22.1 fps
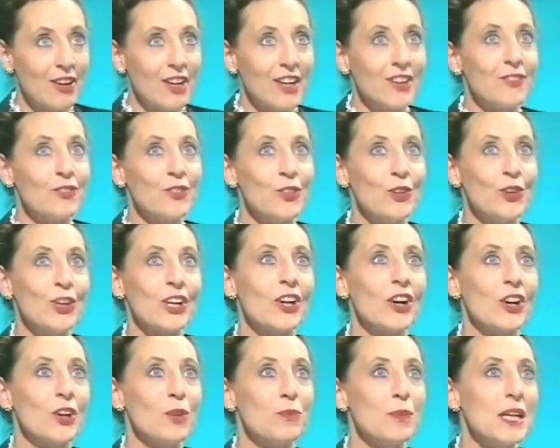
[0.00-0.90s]
area for
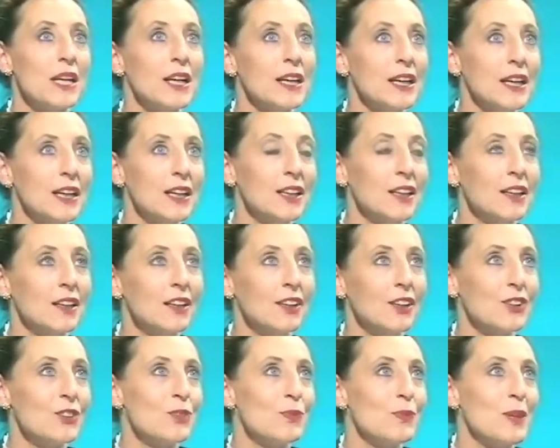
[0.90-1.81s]
economy, uh,
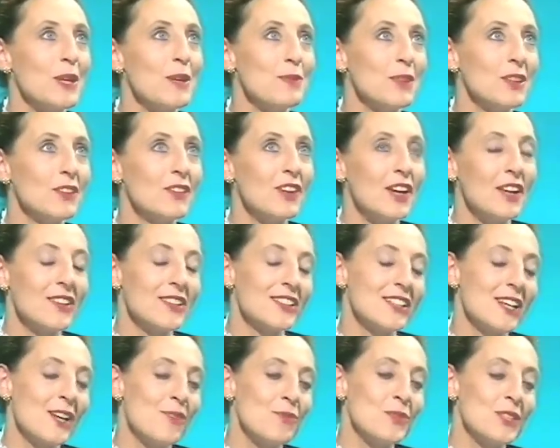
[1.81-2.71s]
a lot of people are
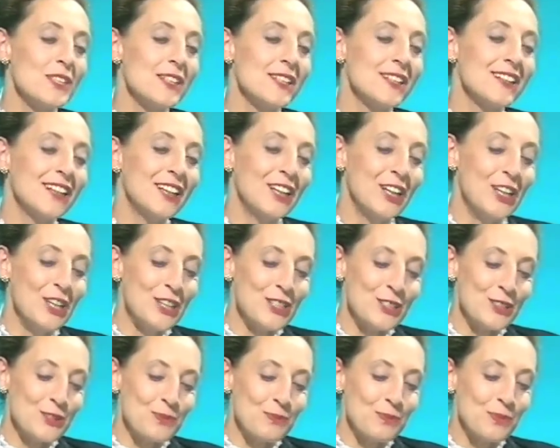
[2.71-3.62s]
rather tempted
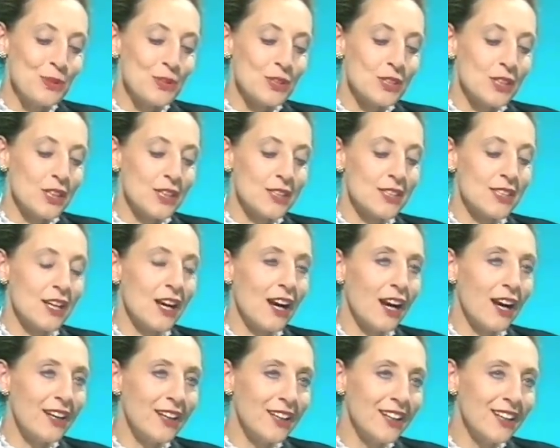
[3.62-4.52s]
to put a
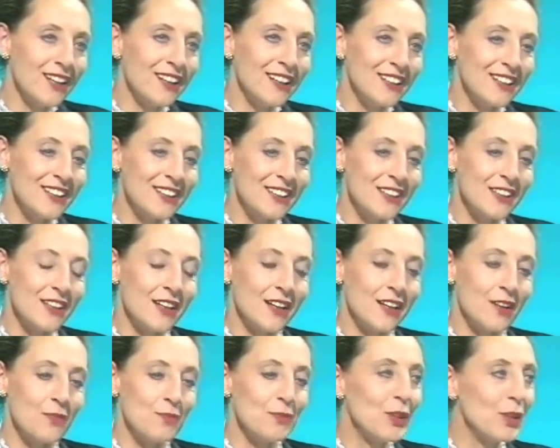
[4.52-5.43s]
tiny
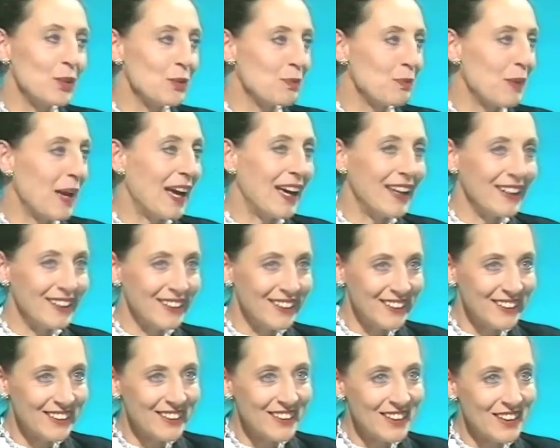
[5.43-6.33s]
uh, milk pan
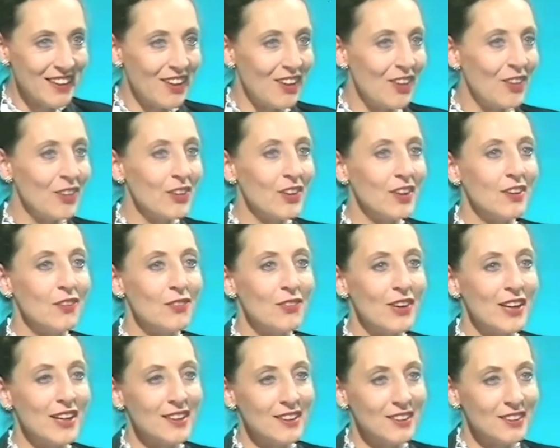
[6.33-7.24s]
on
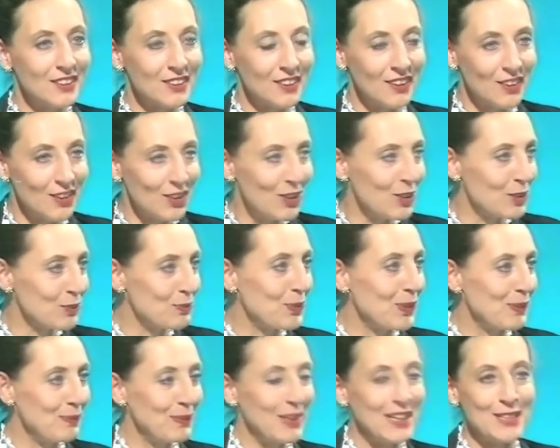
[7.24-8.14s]
a radiant hot
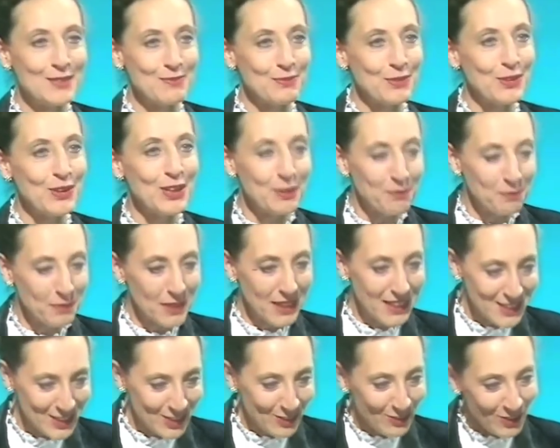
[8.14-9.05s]
plate, boiling
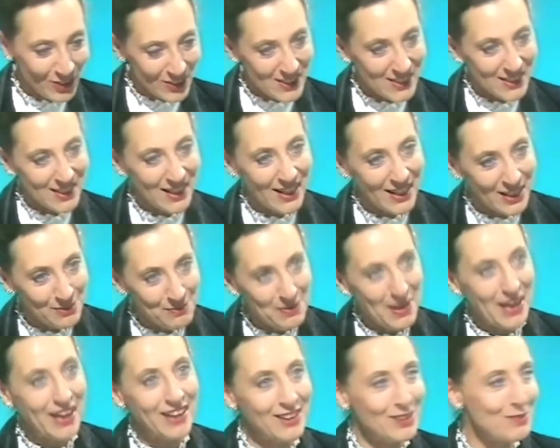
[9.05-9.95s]
plate, so you've got this tiny
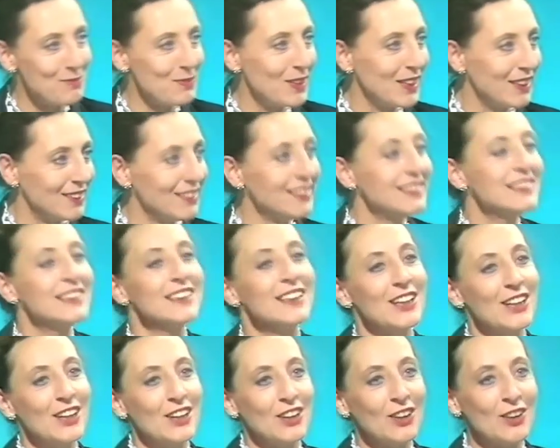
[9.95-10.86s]
pan in the middle,
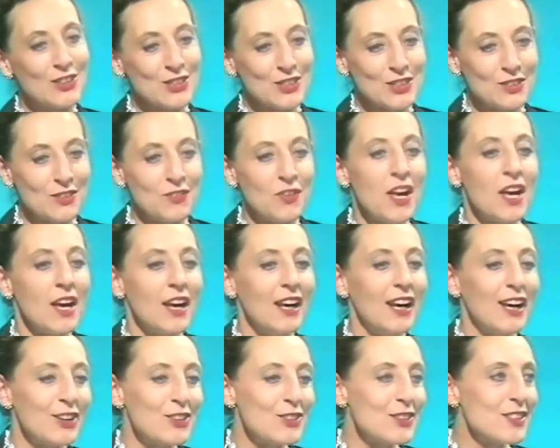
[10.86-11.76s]
and lots of
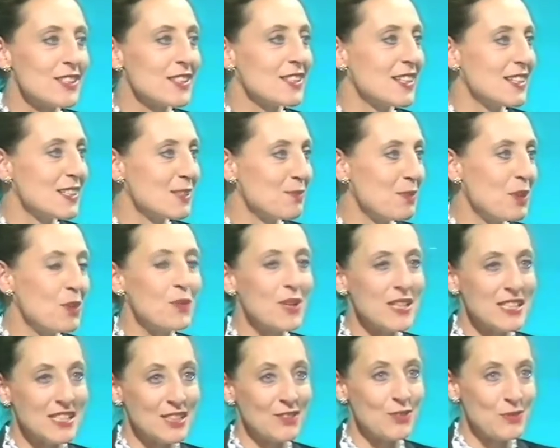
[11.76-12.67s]
electricity is
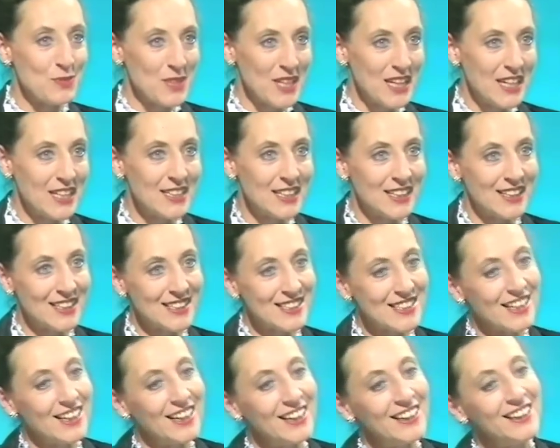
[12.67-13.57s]
being wasted from the heat
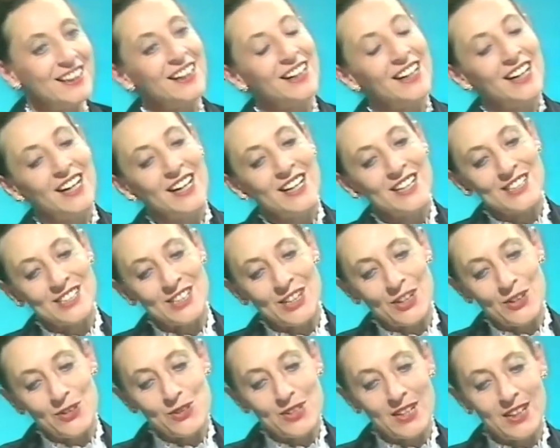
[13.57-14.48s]
outside.
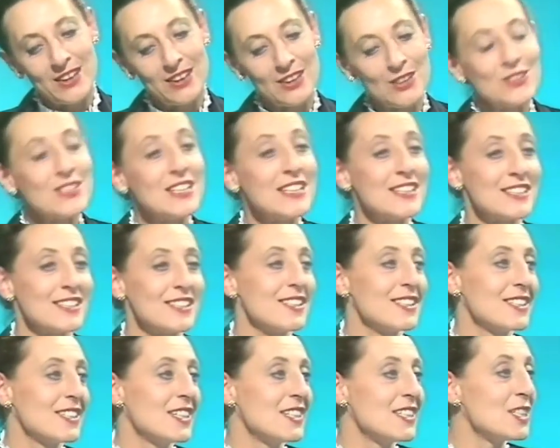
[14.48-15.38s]
So in those
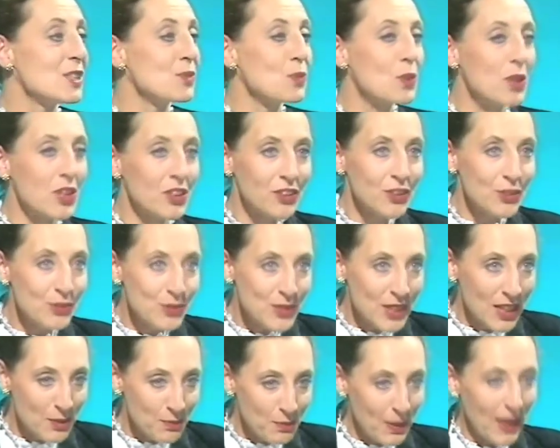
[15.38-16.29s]
instances, it's worth
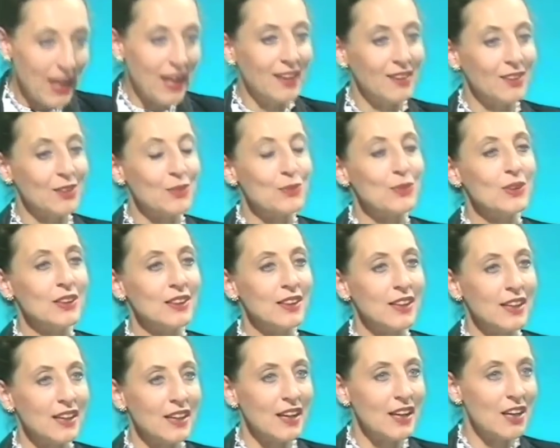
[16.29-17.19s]
using a pan that
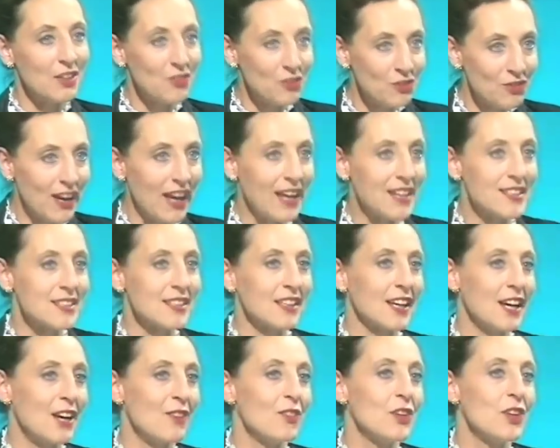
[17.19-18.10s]
will, in
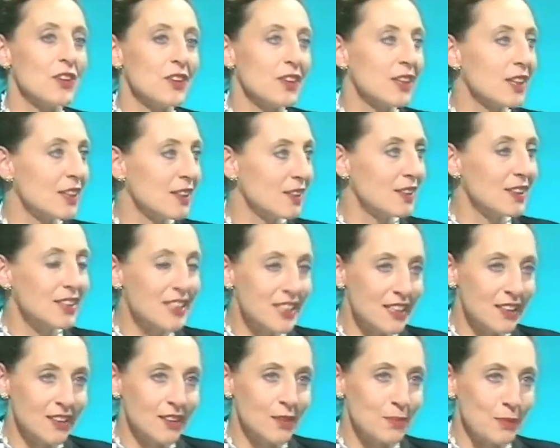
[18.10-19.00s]
fact, cover the, the,
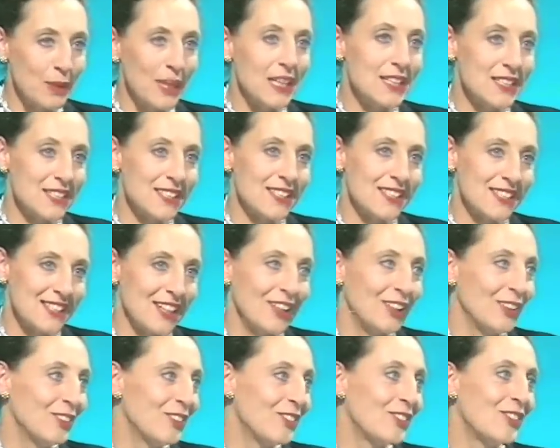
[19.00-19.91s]
the plate
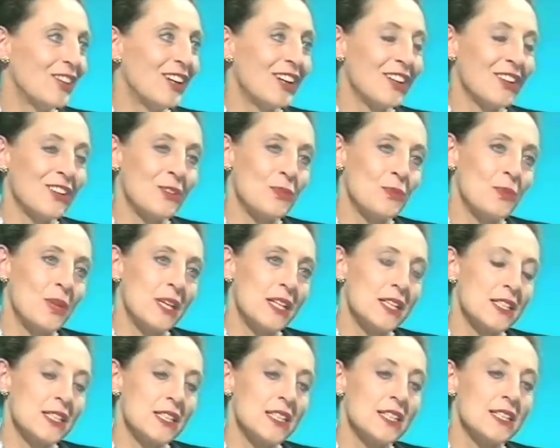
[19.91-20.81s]
itself rather than
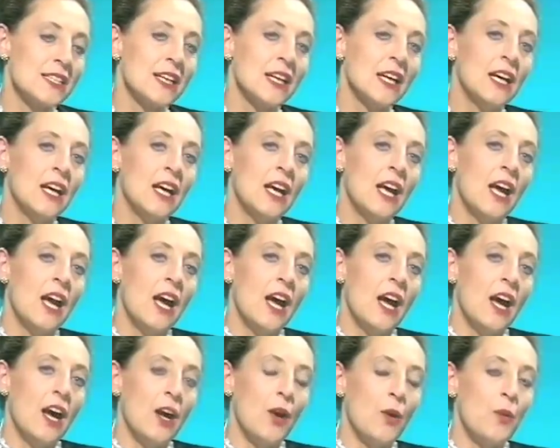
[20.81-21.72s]
waste it.
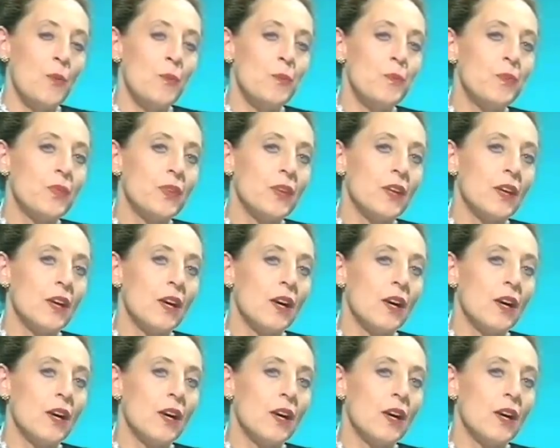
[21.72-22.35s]
Um,